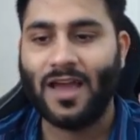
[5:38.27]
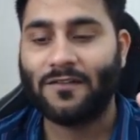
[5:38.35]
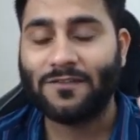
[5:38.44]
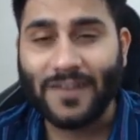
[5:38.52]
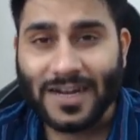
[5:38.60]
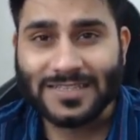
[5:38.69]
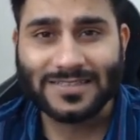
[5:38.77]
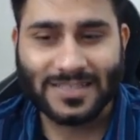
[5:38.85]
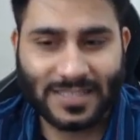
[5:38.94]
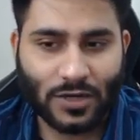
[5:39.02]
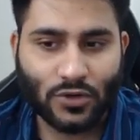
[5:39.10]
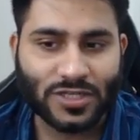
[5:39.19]
First
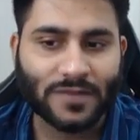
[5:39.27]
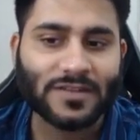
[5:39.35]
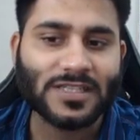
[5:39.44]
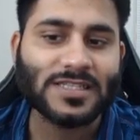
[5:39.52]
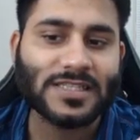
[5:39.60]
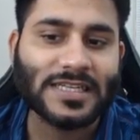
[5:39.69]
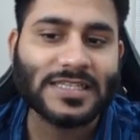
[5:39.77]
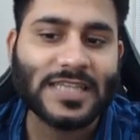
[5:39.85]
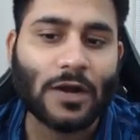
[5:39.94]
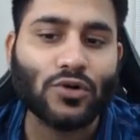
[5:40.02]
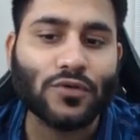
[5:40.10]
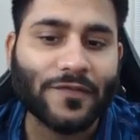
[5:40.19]
solution, which is reach
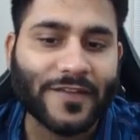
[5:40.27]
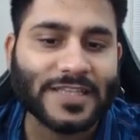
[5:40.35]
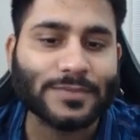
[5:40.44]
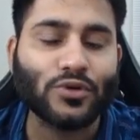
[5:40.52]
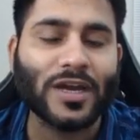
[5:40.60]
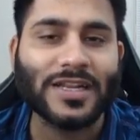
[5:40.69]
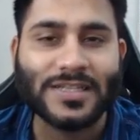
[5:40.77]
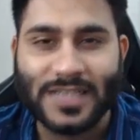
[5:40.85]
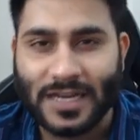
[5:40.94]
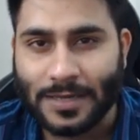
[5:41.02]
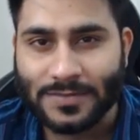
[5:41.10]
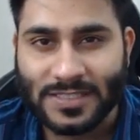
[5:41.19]
out to Facebook and
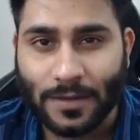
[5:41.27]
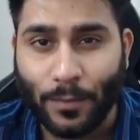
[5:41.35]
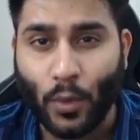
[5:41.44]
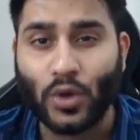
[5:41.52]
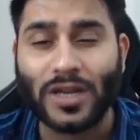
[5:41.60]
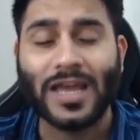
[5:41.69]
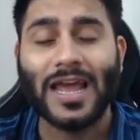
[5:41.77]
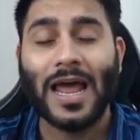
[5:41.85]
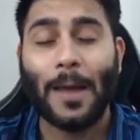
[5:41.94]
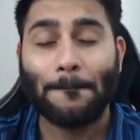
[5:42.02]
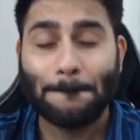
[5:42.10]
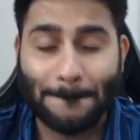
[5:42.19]
Instagram support.
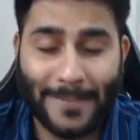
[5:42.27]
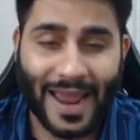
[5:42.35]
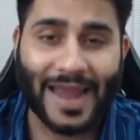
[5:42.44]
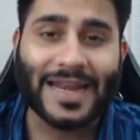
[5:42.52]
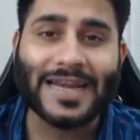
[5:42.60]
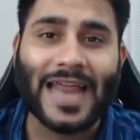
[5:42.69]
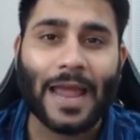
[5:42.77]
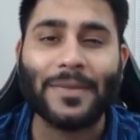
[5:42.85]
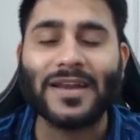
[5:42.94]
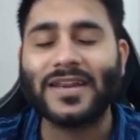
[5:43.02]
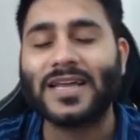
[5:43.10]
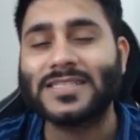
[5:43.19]
Many times
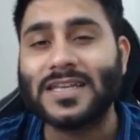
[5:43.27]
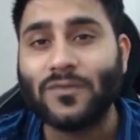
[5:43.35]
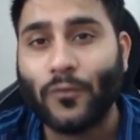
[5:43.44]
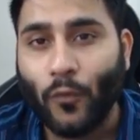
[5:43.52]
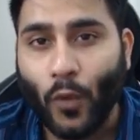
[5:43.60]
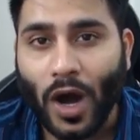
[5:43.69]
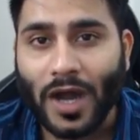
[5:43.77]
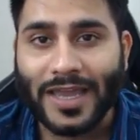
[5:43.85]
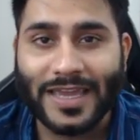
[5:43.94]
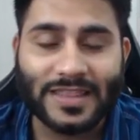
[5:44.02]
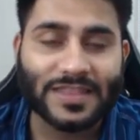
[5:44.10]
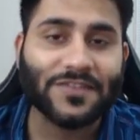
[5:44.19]
it doesn't work
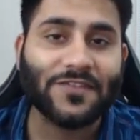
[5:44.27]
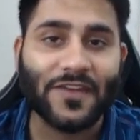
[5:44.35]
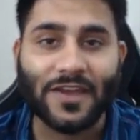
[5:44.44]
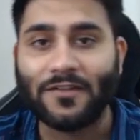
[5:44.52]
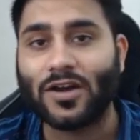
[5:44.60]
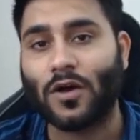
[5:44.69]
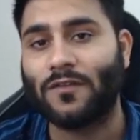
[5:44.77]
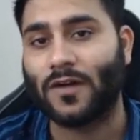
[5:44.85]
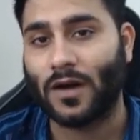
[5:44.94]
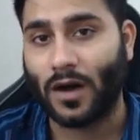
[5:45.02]
in the favor of